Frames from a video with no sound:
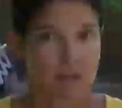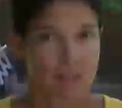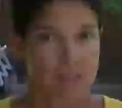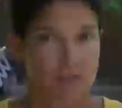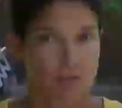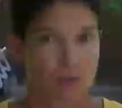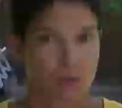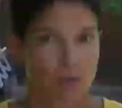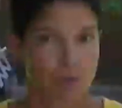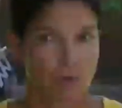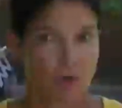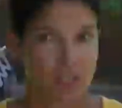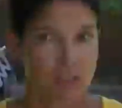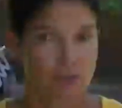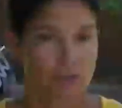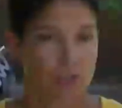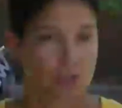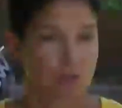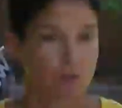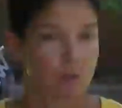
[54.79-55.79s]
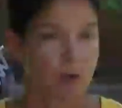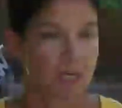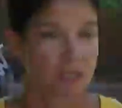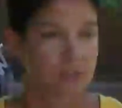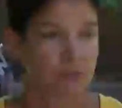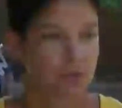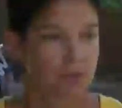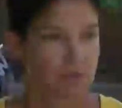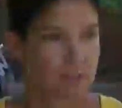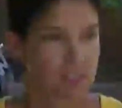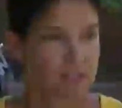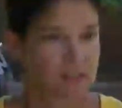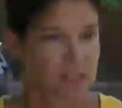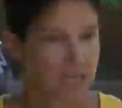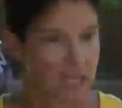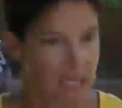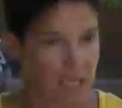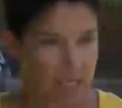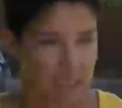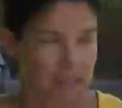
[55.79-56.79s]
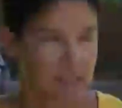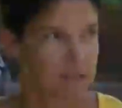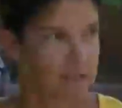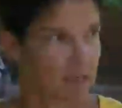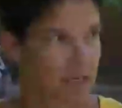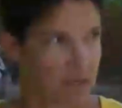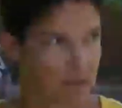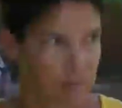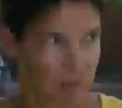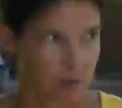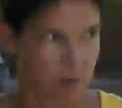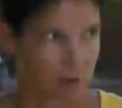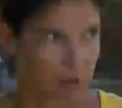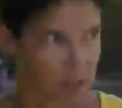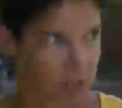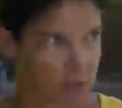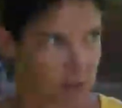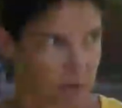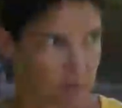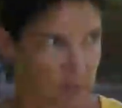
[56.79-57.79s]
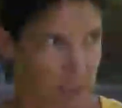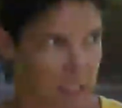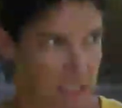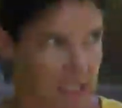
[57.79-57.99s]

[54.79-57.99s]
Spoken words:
That's a good question. You want to do this anytime you're going to do an